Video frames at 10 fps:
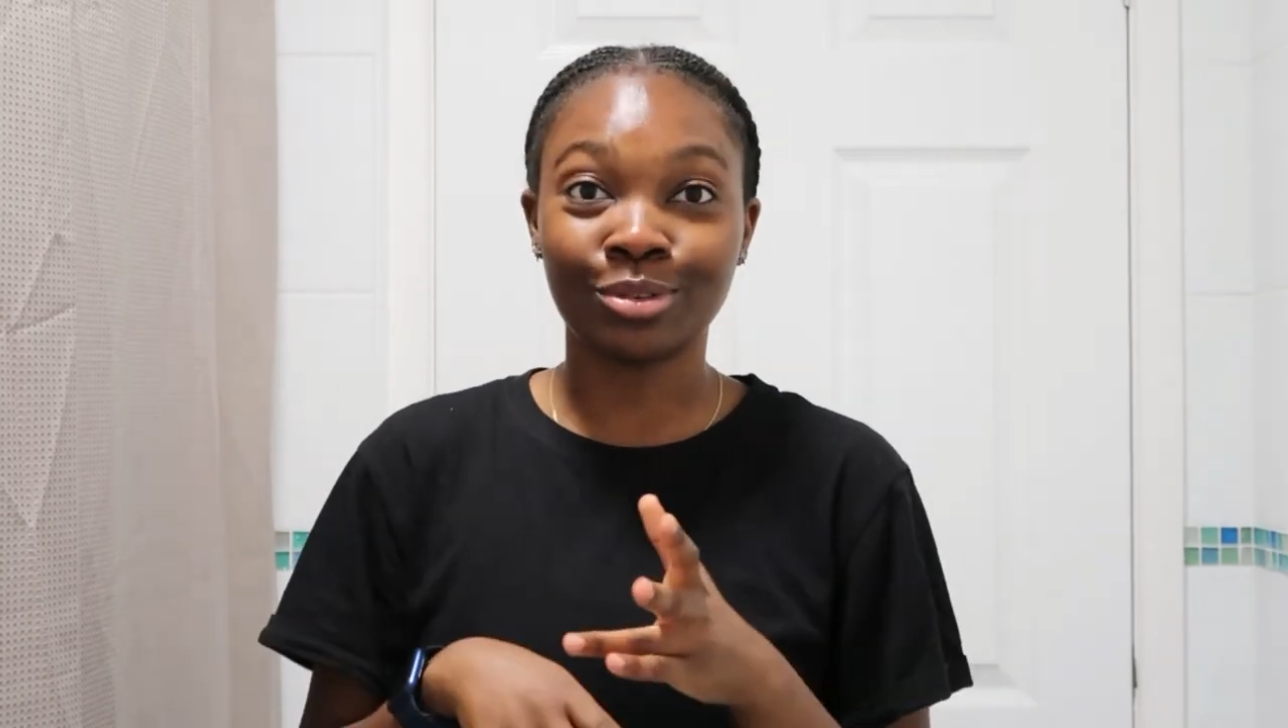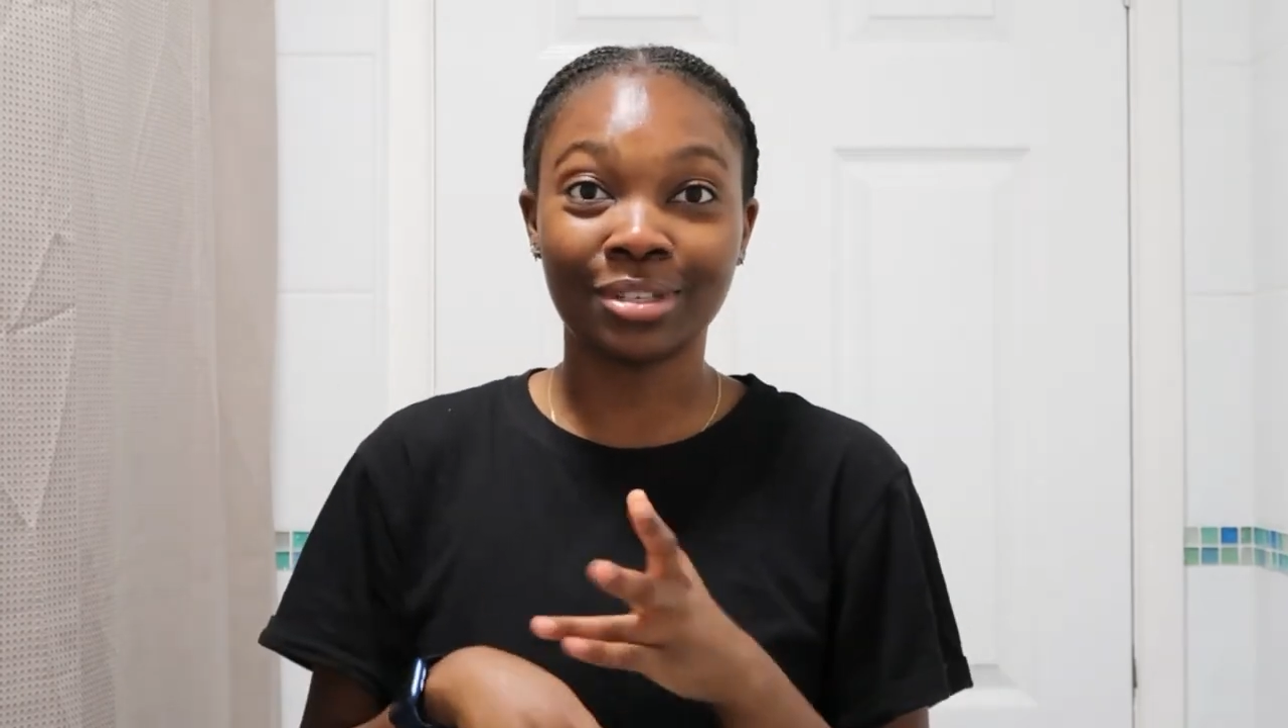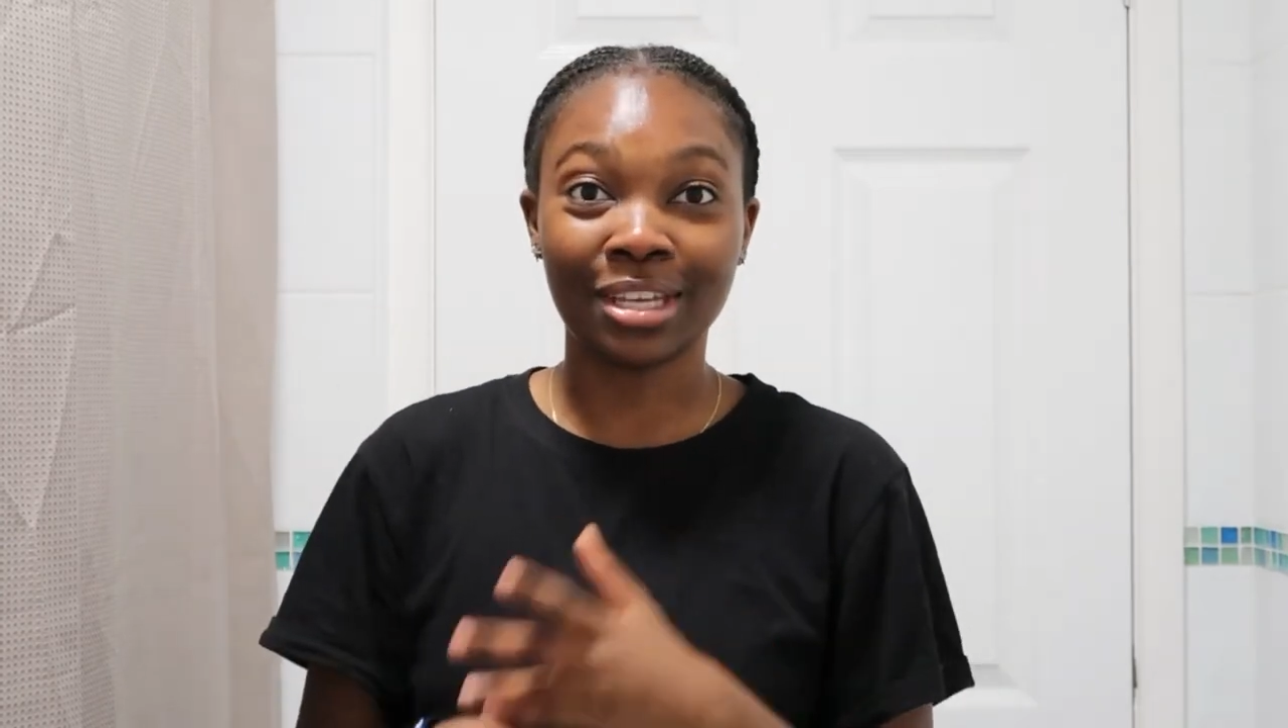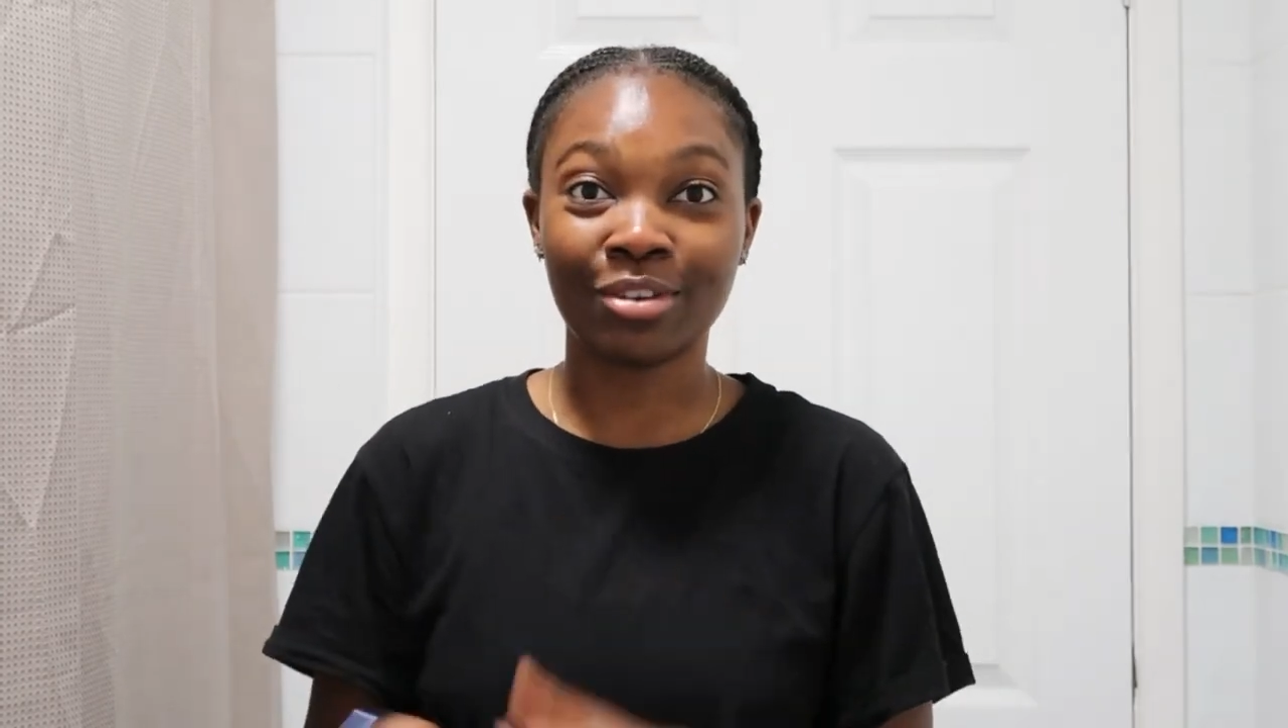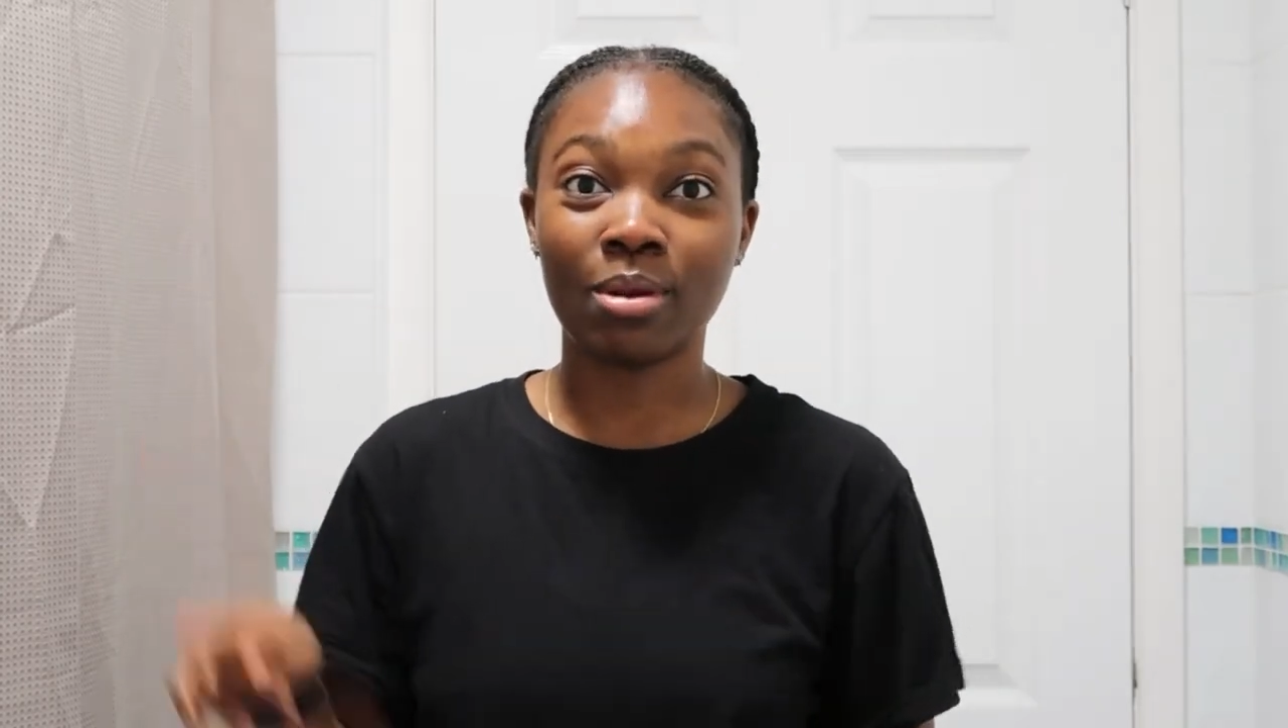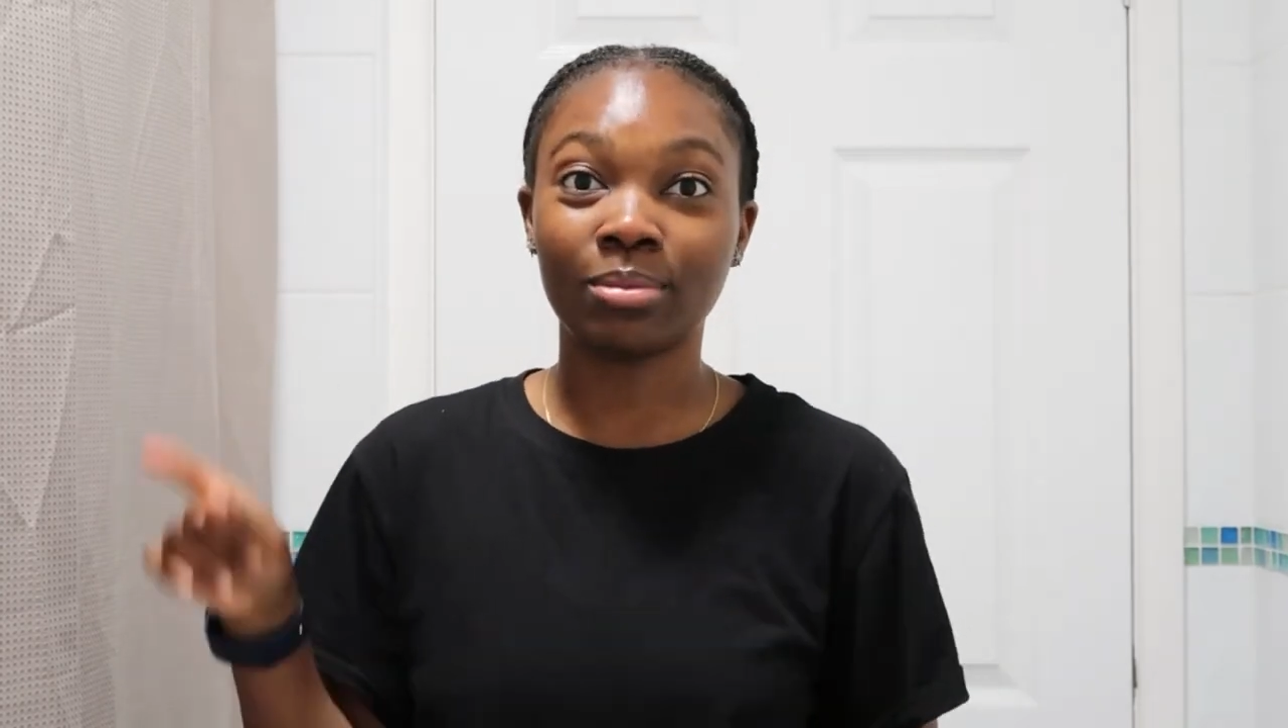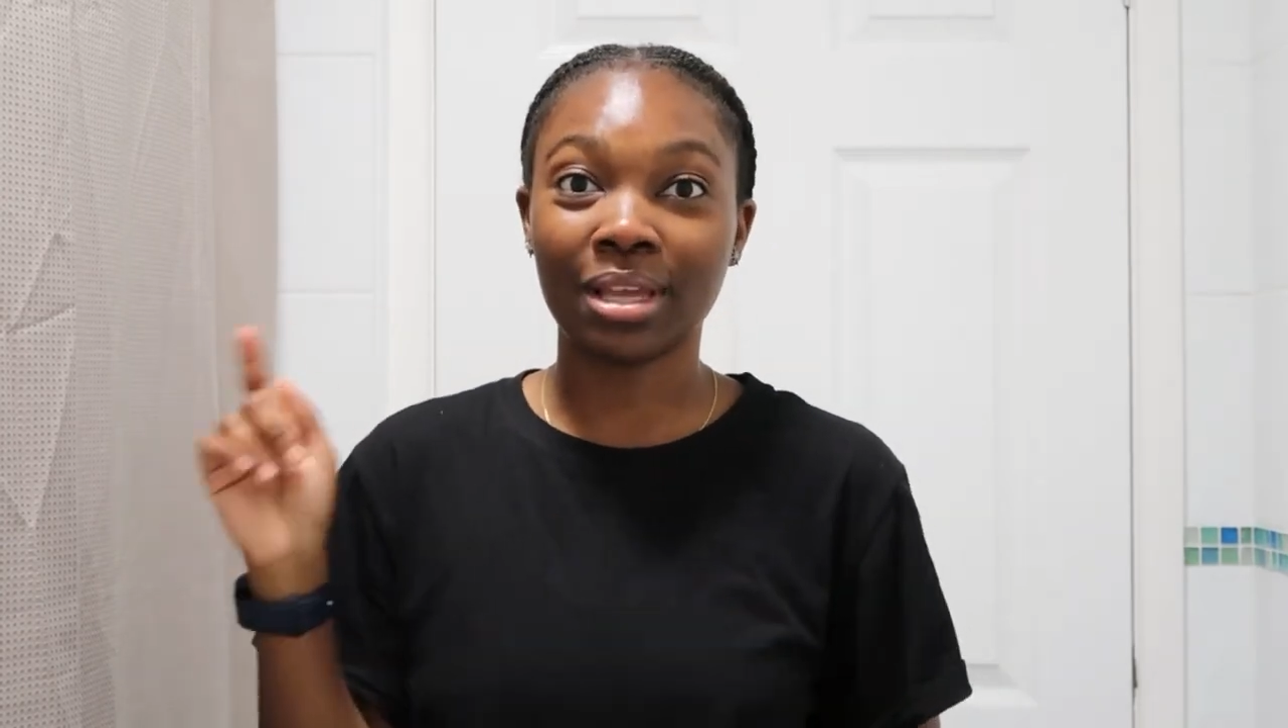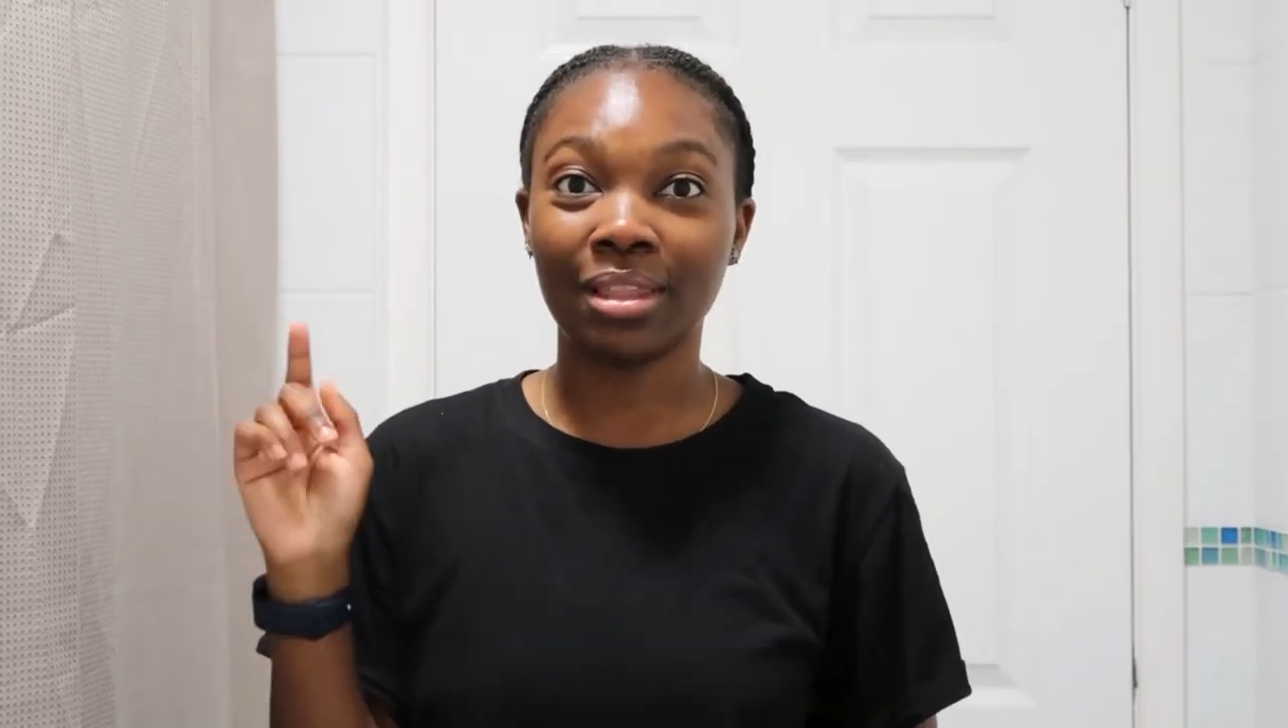serums